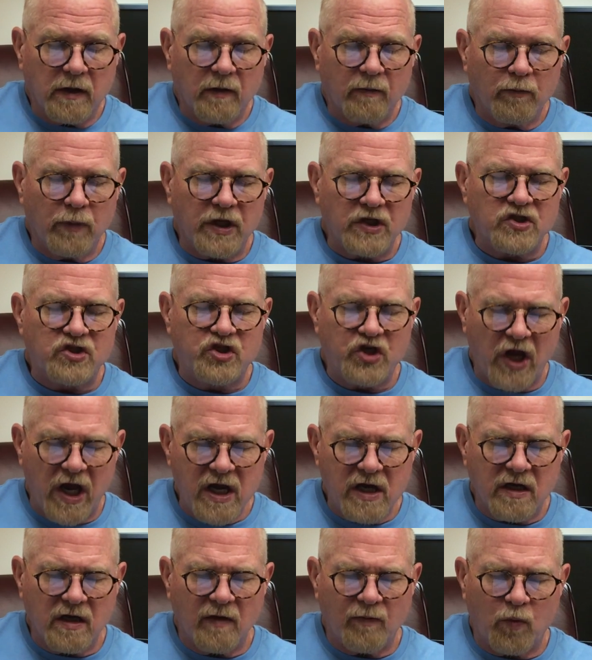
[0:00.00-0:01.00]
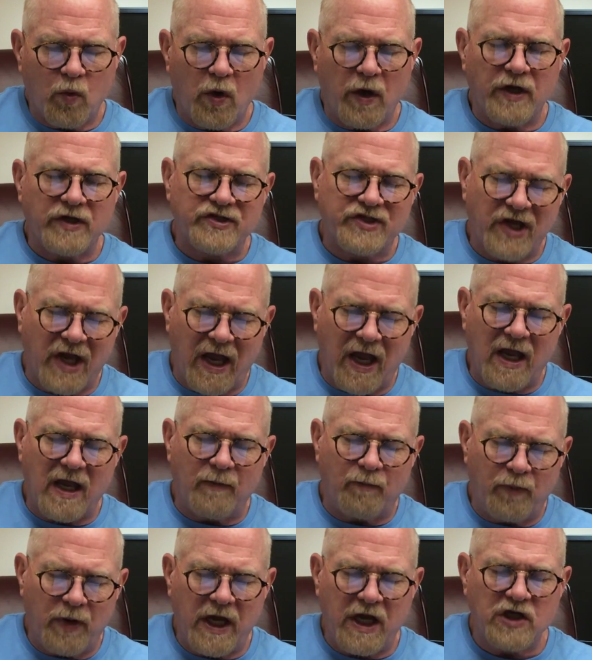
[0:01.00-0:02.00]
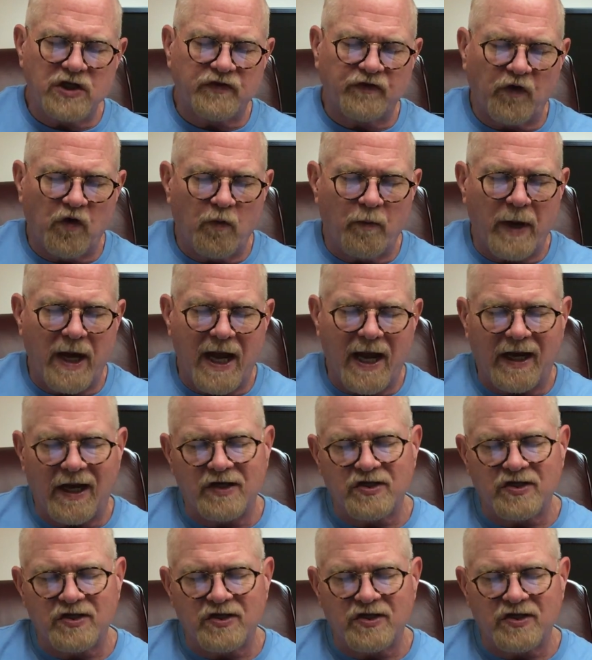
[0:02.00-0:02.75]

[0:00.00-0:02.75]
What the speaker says: But Jacob was a peaceful man.